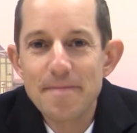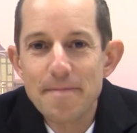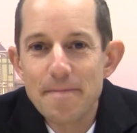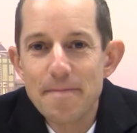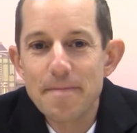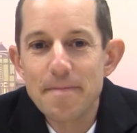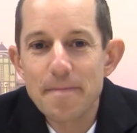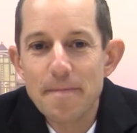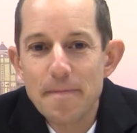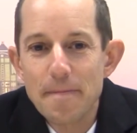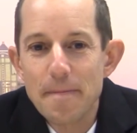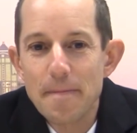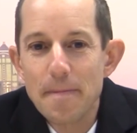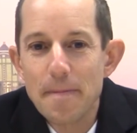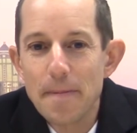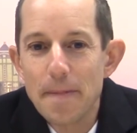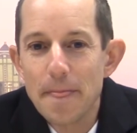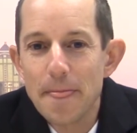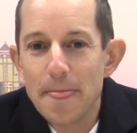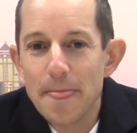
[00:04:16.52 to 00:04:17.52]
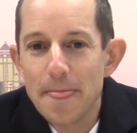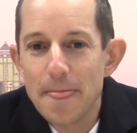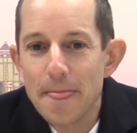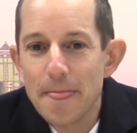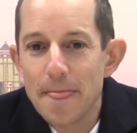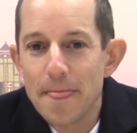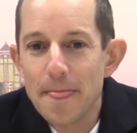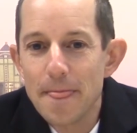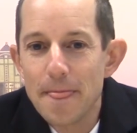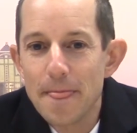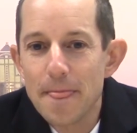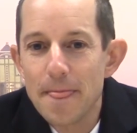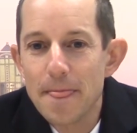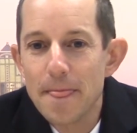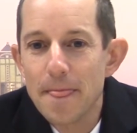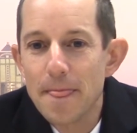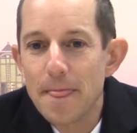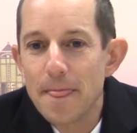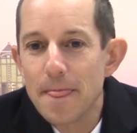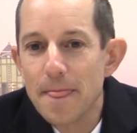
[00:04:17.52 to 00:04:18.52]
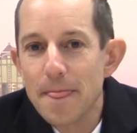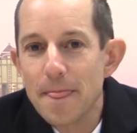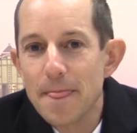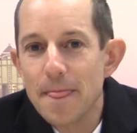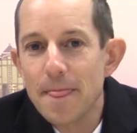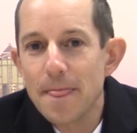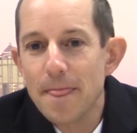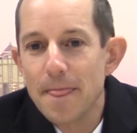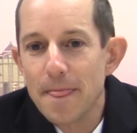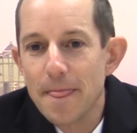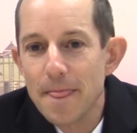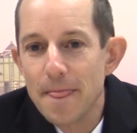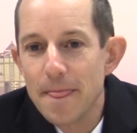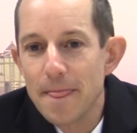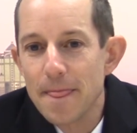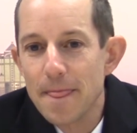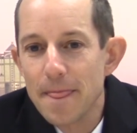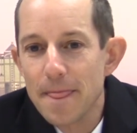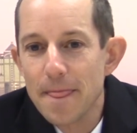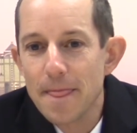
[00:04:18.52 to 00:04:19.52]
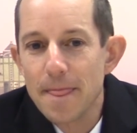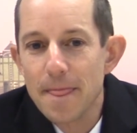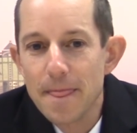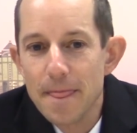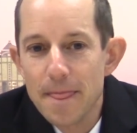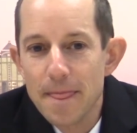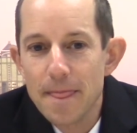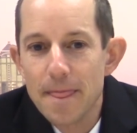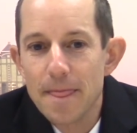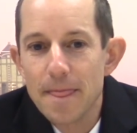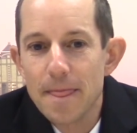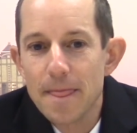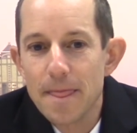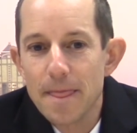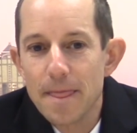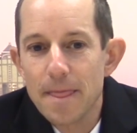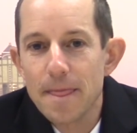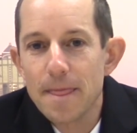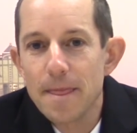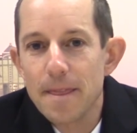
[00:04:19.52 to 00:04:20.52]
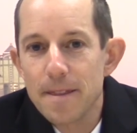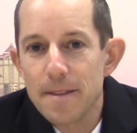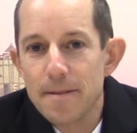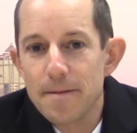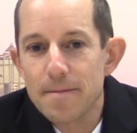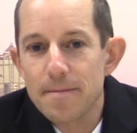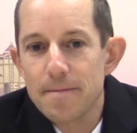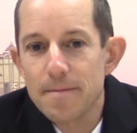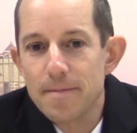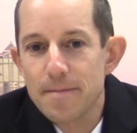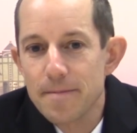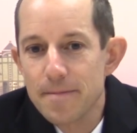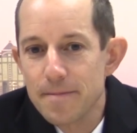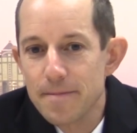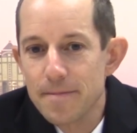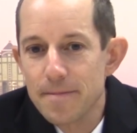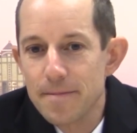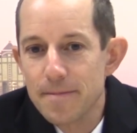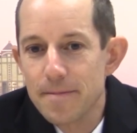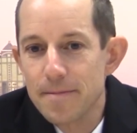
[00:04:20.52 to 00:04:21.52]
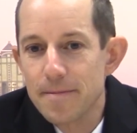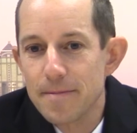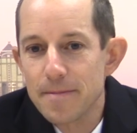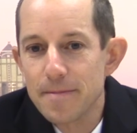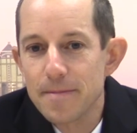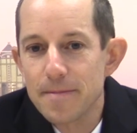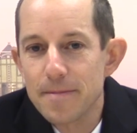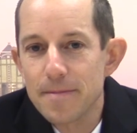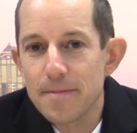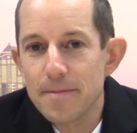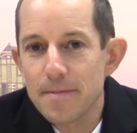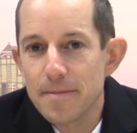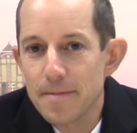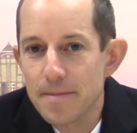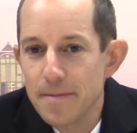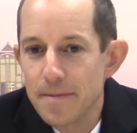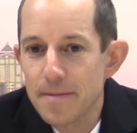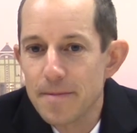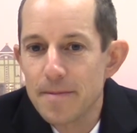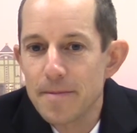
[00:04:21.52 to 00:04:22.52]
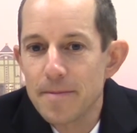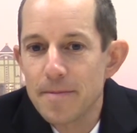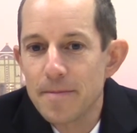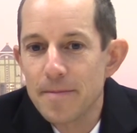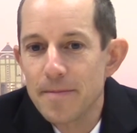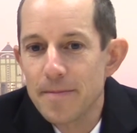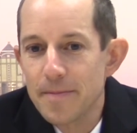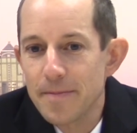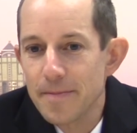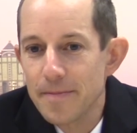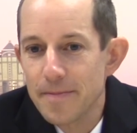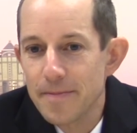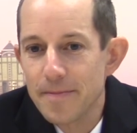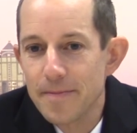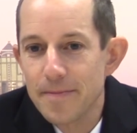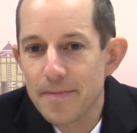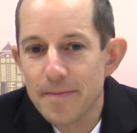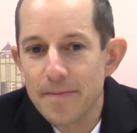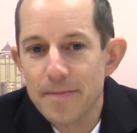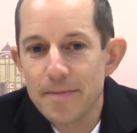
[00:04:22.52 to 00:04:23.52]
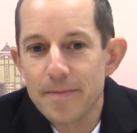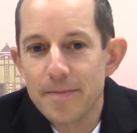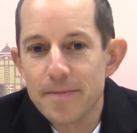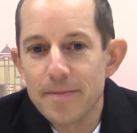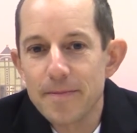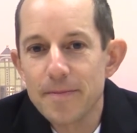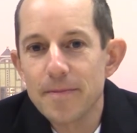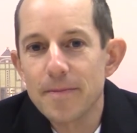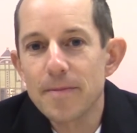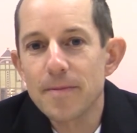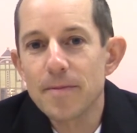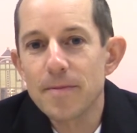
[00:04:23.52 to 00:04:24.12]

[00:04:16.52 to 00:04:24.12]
(silent)